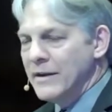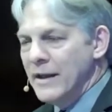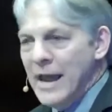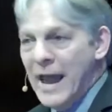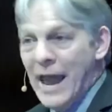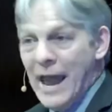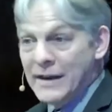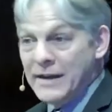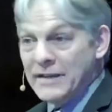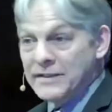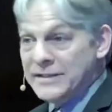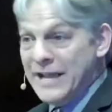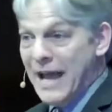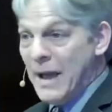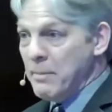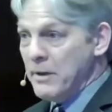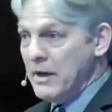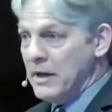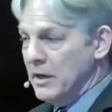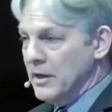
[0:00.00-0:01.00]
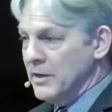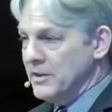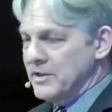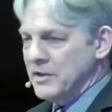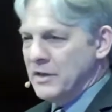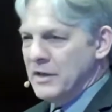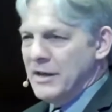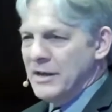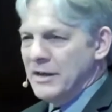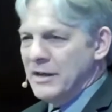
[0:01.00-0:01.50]
And, and it's not
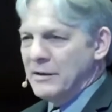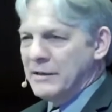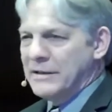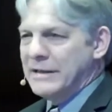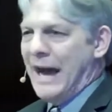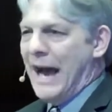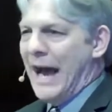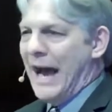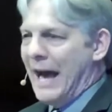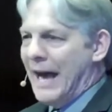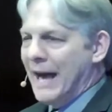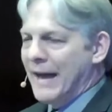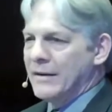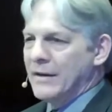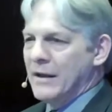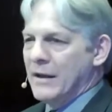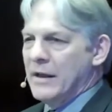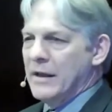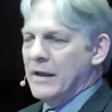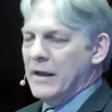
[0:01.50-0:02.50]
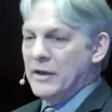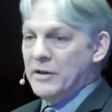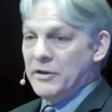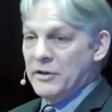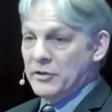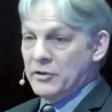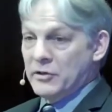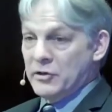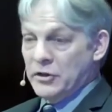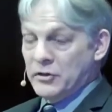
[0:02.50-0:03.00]
because God, it,
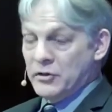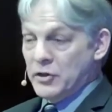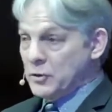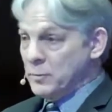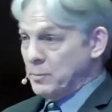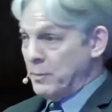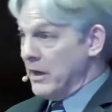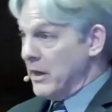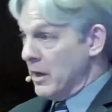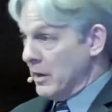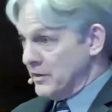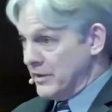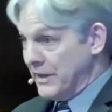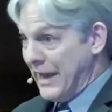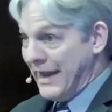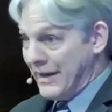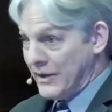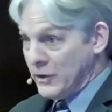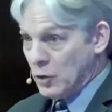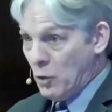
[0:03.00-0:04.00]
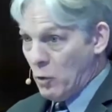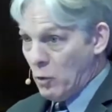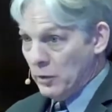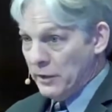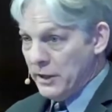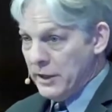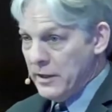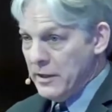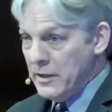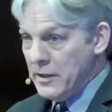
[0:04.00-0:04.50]
it, just because God is
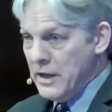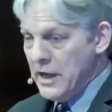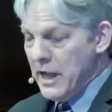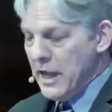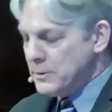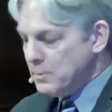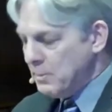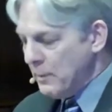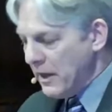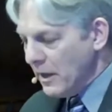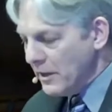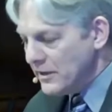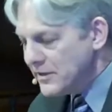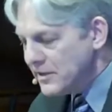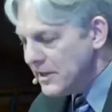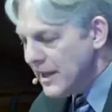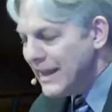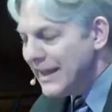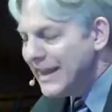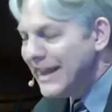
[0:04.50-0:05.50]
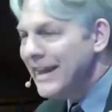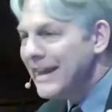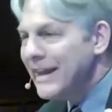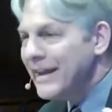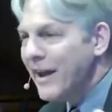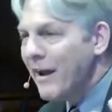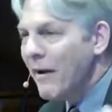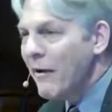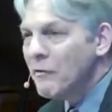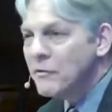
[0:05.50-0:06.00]
holy, it's because
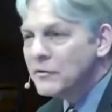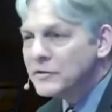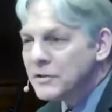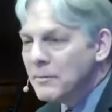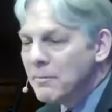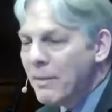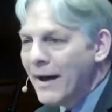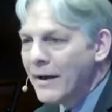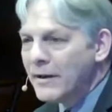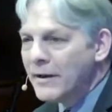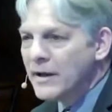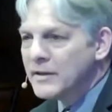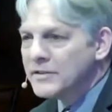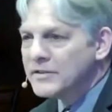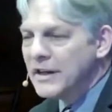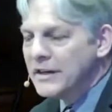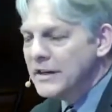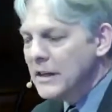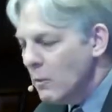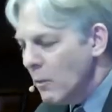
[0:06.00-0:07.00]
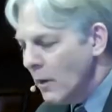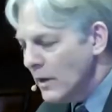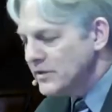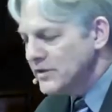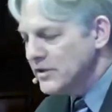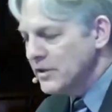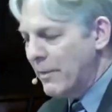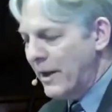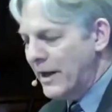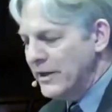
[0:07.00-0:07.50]
He cares about us and He
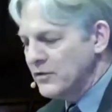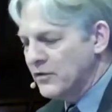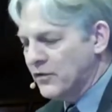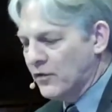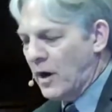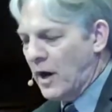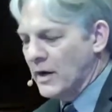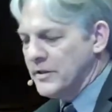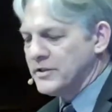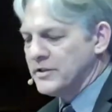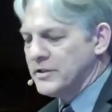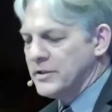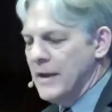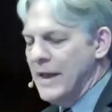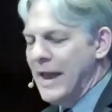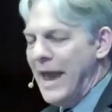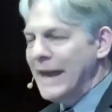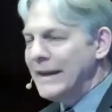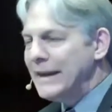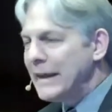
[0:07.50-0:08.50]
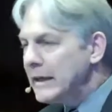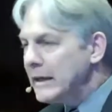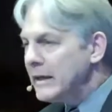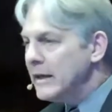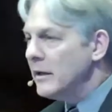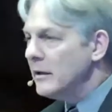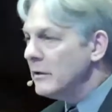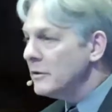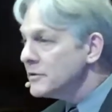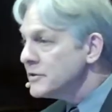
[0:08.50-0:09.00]
wants the best for us. And
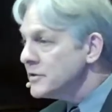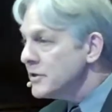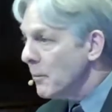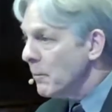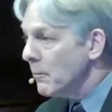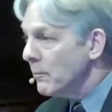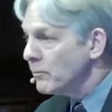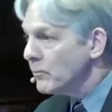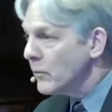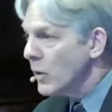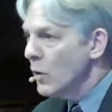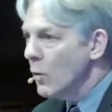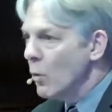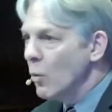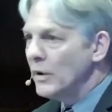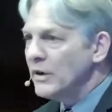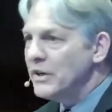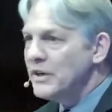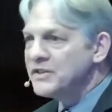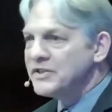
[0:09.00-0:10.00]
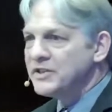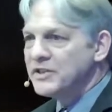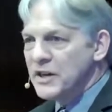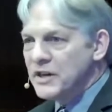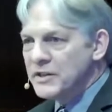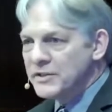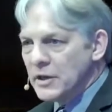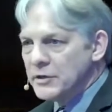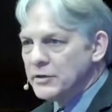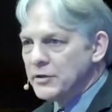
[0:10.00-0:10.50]
it kills Him when He
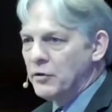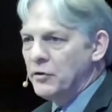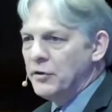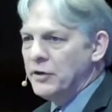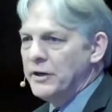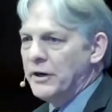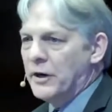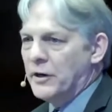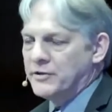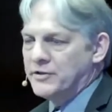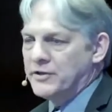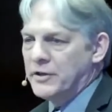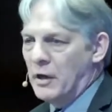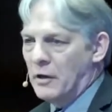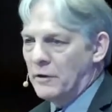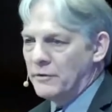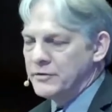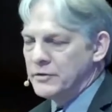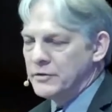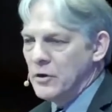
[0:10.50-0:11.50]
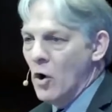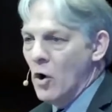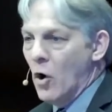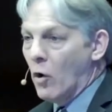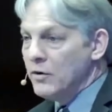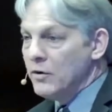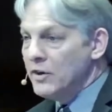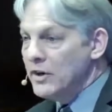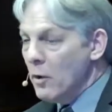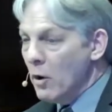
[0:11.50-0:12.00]
sees us hurting ourselves
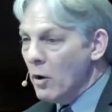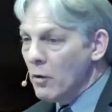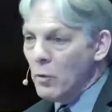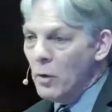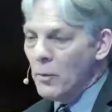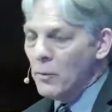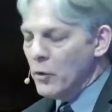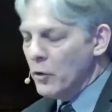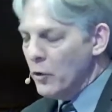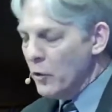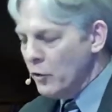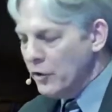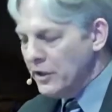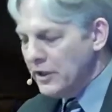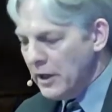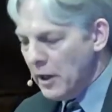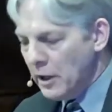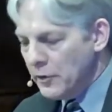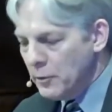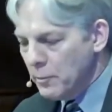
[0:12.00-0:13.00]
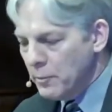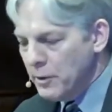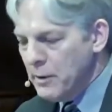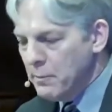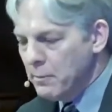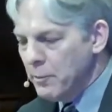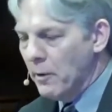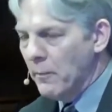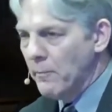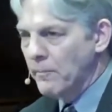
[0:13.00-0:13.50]
or, he, or when we're hurting other
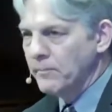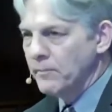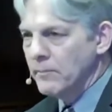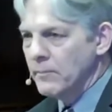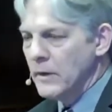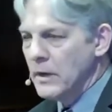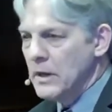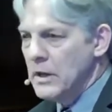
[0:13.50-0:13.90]
people.